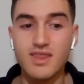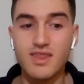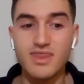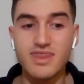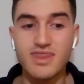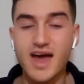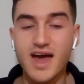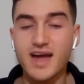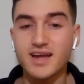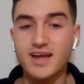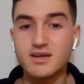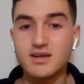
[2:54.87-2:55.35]

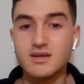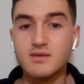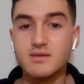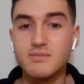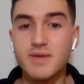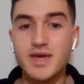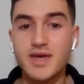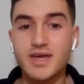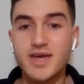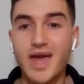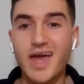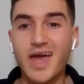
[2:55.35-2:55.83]
that can
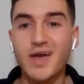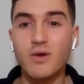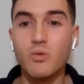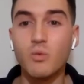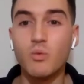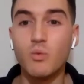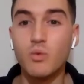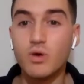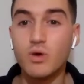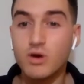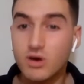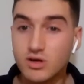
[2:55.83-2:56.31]
make a
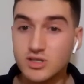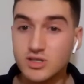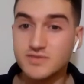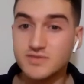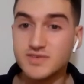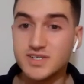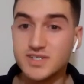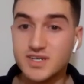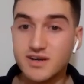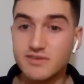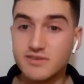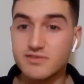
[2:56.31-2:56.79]
world of
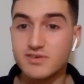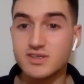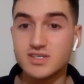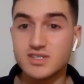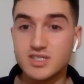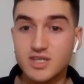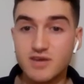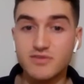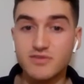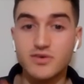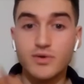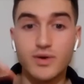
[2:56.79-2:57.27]
a difference
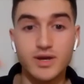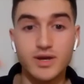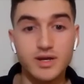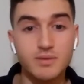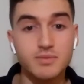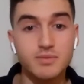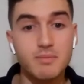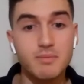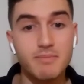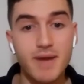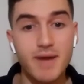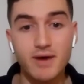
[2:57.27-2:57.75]
if you end up
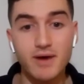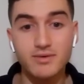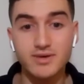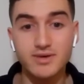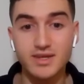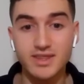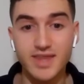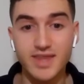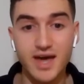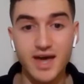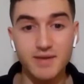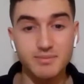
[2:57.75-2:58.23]

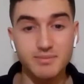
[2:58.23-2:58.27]
compounding that.